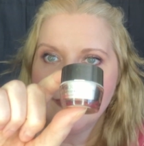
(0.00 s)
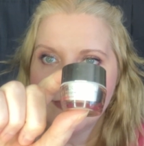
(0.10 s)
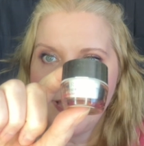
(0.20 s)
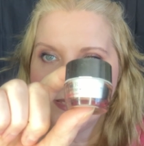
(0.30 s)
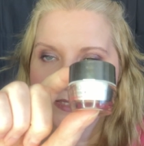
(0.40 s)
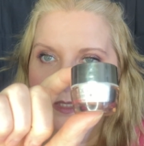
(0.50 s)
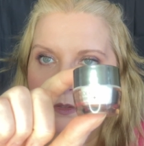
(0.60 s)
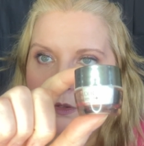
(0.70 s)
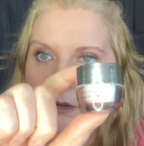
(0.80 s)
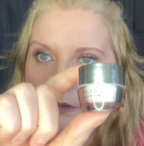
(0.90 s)
That's a
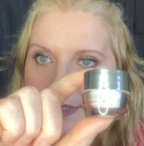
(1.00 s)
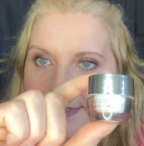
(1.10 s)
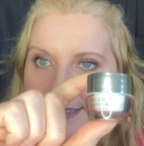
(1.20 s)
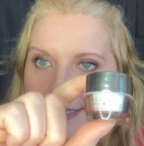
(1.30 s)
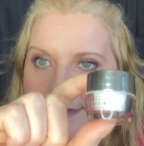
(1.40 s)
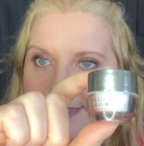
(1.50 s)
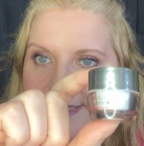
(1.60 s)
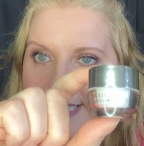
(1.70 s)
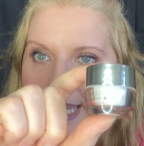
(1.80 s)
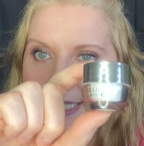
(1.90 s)
lot, isn't it, to
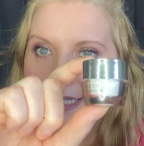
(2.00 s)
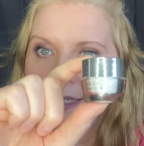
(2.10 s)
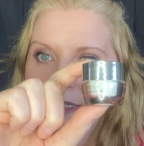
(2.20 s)
say?